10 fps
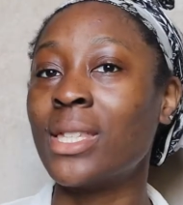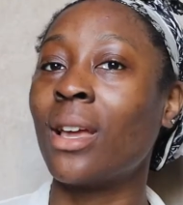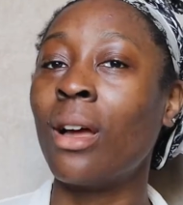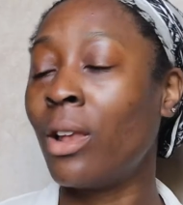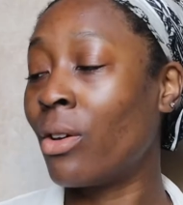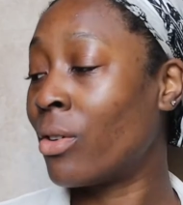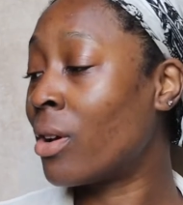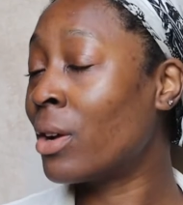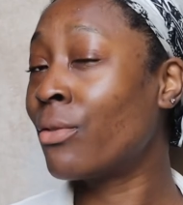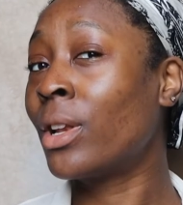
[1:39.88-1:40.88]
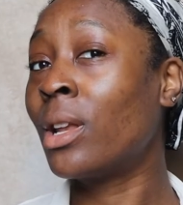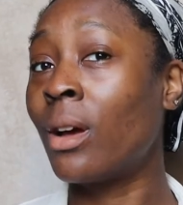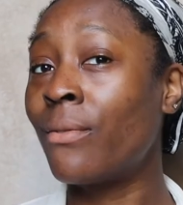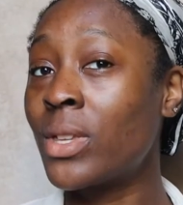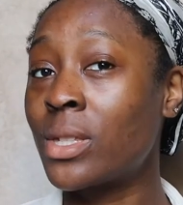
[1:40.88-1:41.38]
and say early on, I really
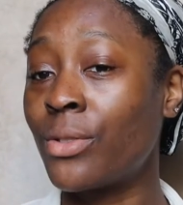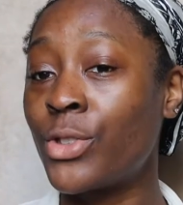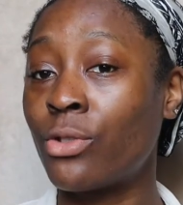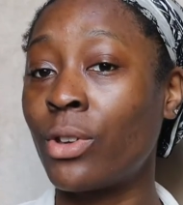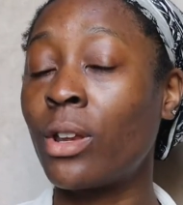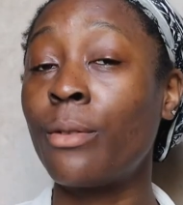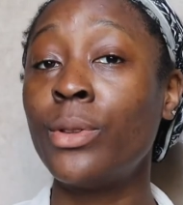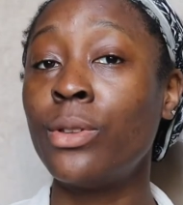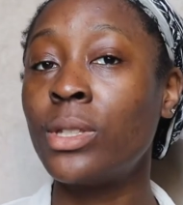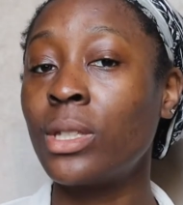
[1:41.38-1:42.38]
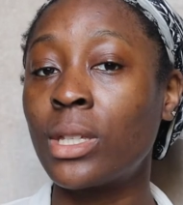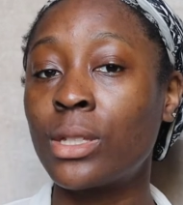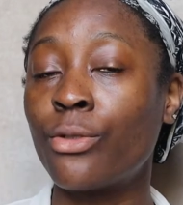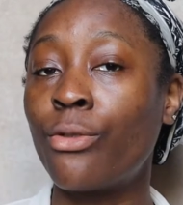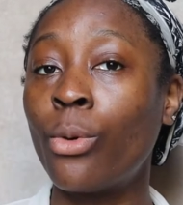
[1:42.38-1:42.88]
love this sunscreen. I've been using
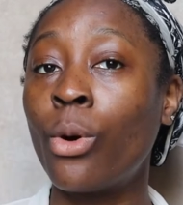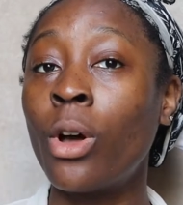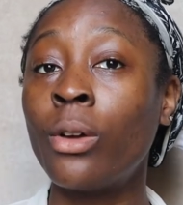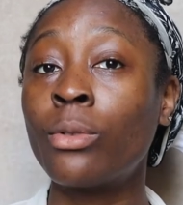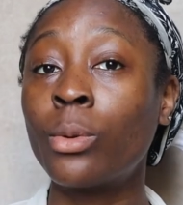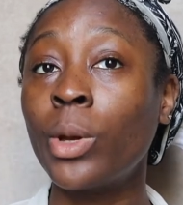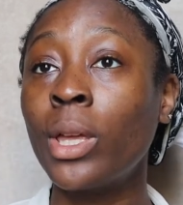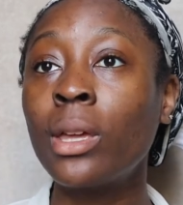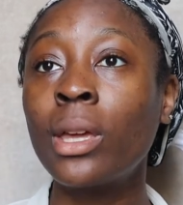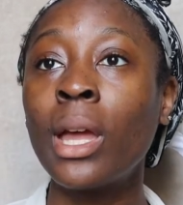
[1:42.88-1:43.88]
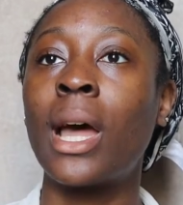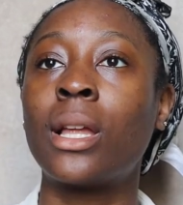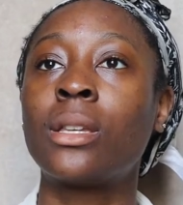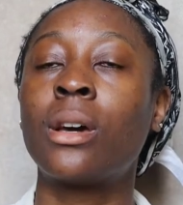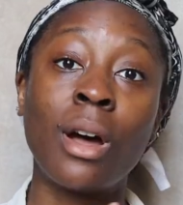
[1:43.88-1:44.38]
this for over a week
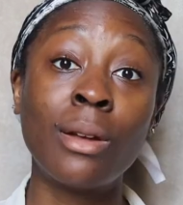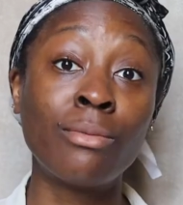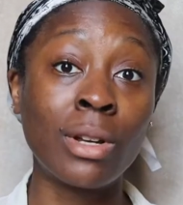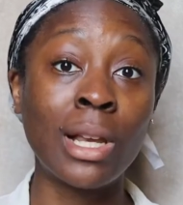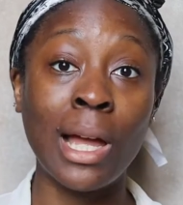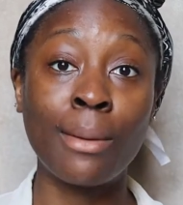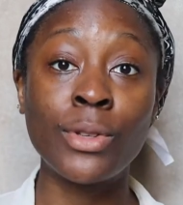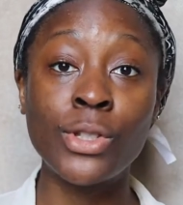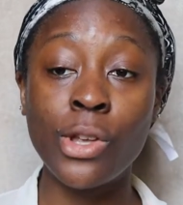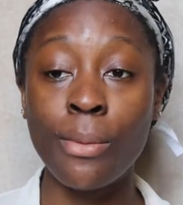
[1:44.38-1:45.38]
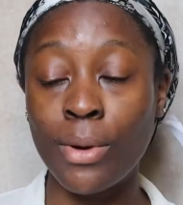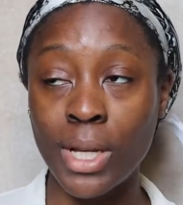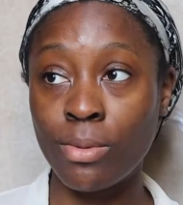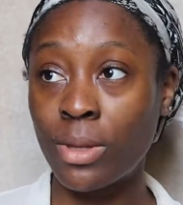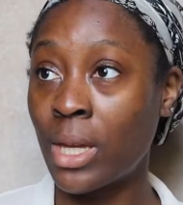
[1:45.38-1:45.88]
and I really am so
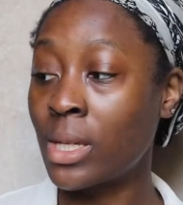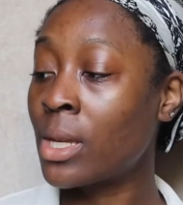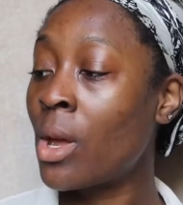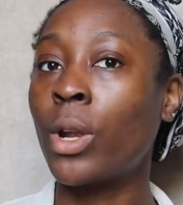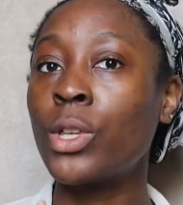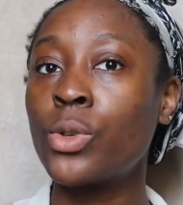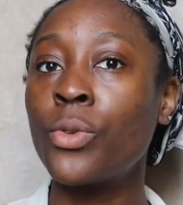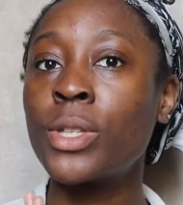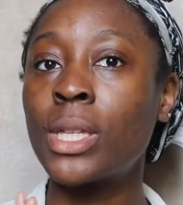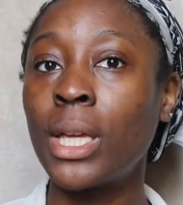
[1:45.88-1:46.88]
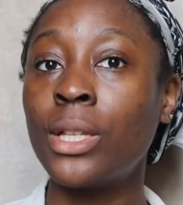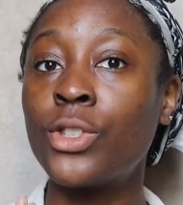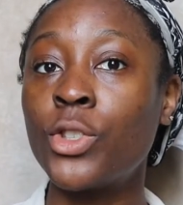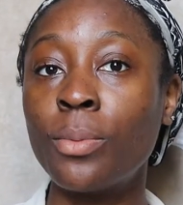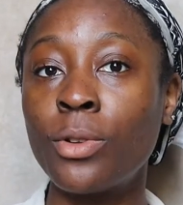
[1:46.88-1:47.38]
impressed with this. When I saw this in
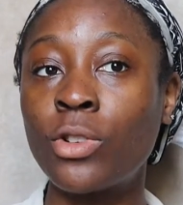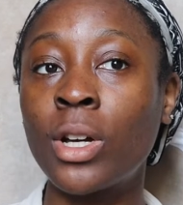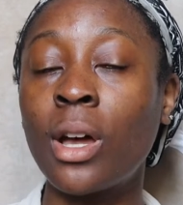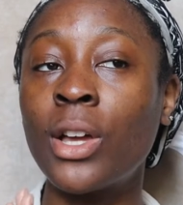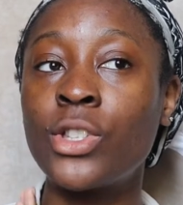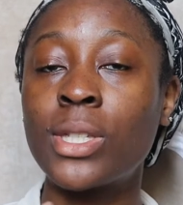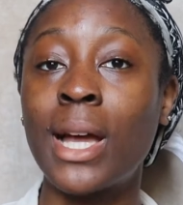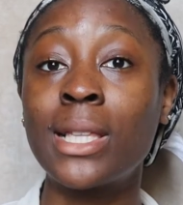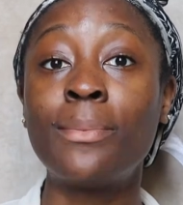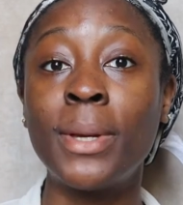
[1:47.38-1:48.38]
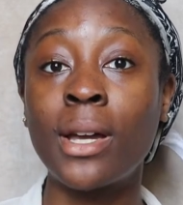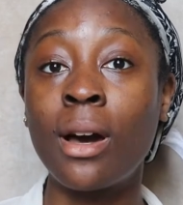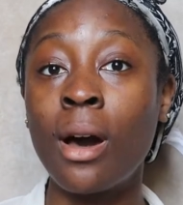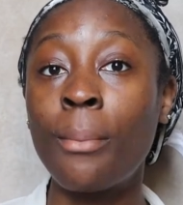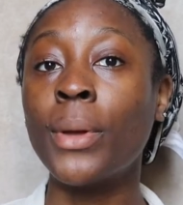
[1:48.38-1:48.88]
Superdrug, I just had to pick
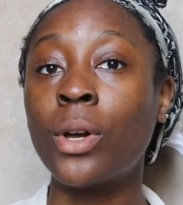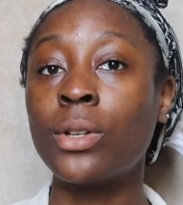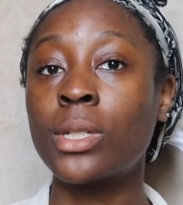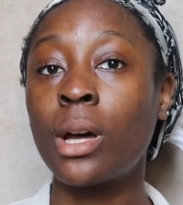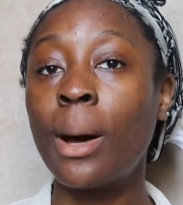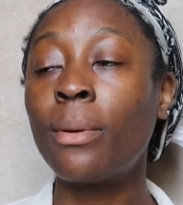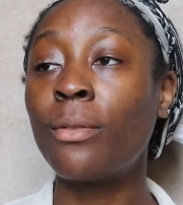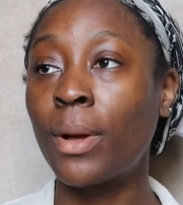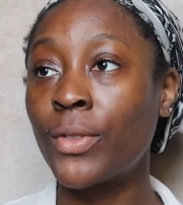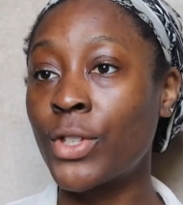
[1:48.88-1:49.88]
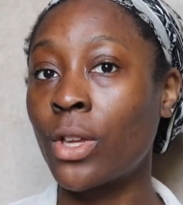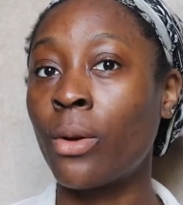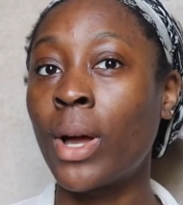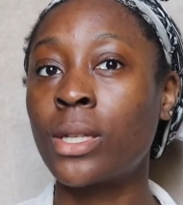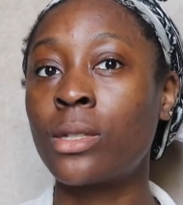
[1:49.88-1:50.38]
it up because a couple of months
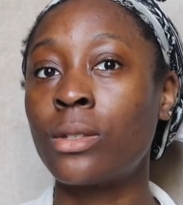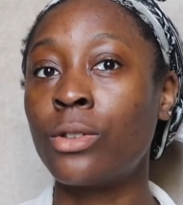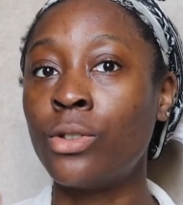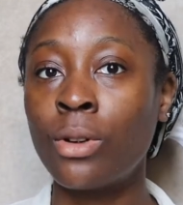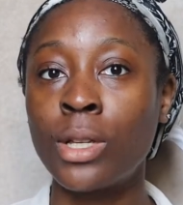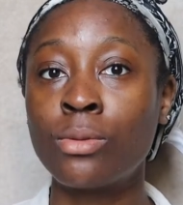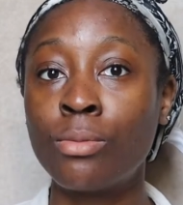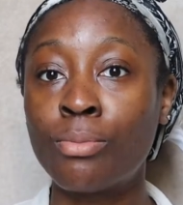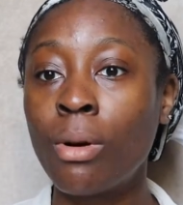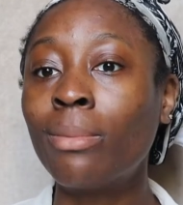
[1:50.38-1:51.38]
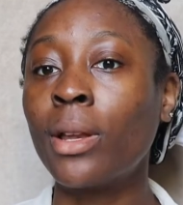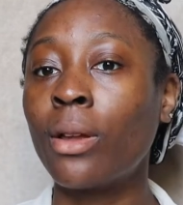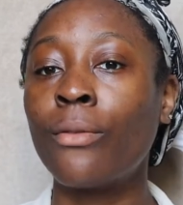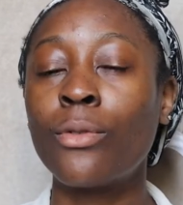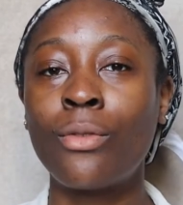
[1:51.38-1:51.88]
ago, as you guys will probably
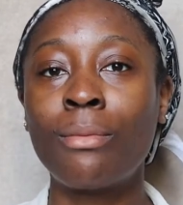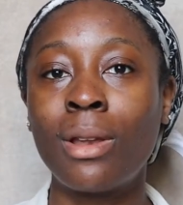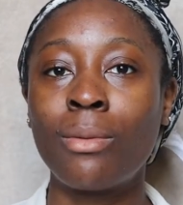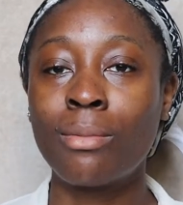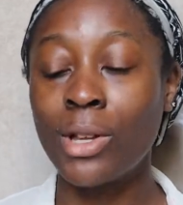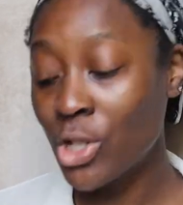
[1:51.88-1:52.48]
know if you're familiar with my